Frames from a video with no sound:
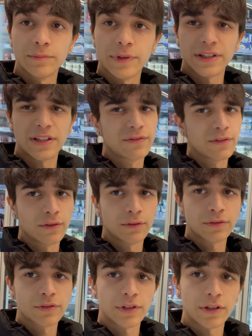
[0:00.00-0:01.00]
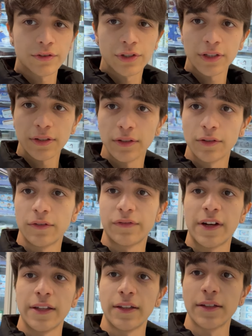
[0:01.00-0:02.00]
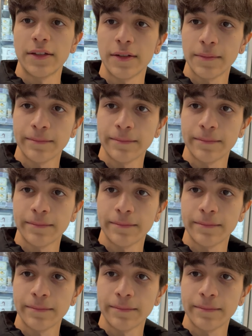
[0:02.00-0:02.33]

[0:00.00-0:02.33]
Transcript: But if you search it, you'll find it.